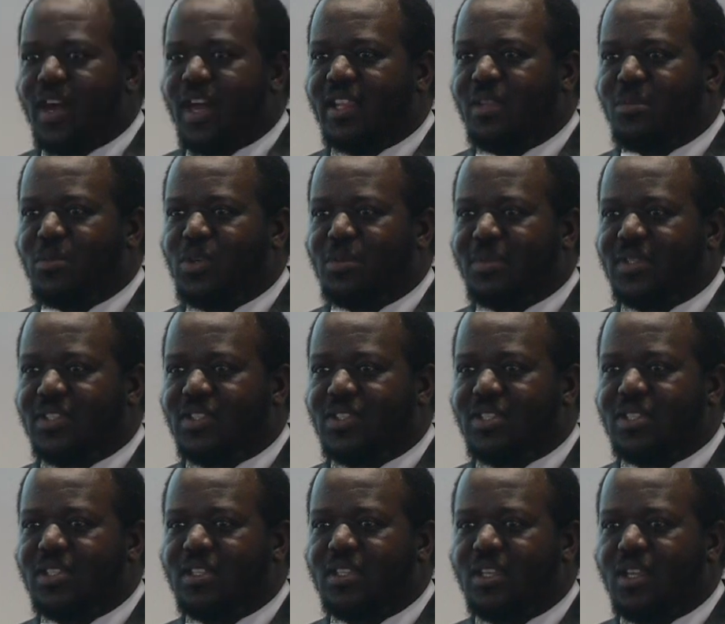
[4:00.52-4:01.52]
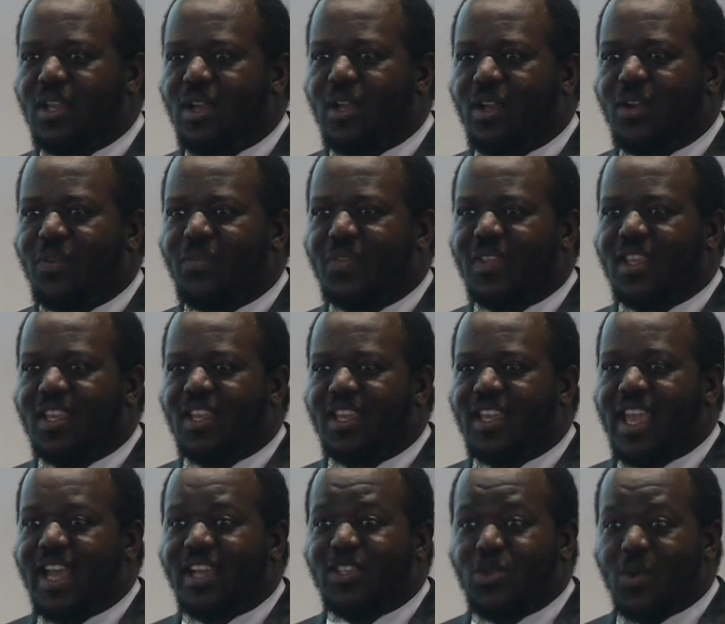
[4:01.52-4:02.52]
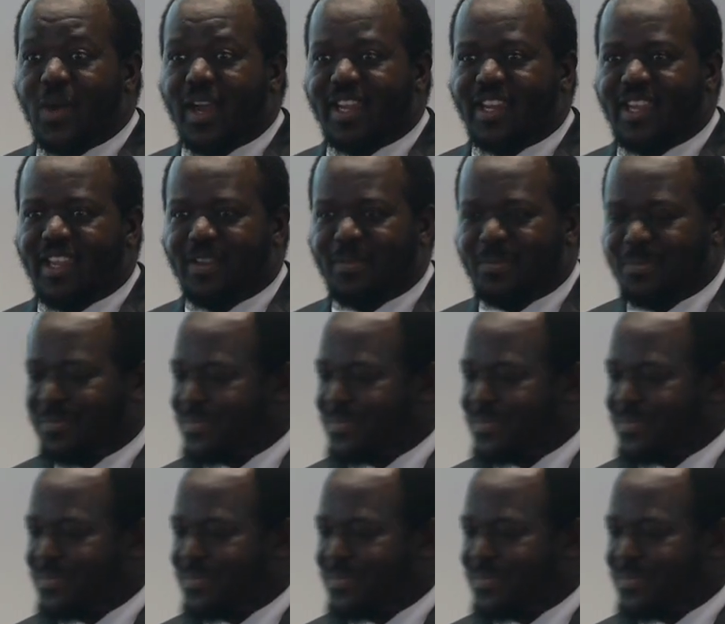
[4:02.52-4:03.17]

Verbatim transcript: are at the moment? He has no idea.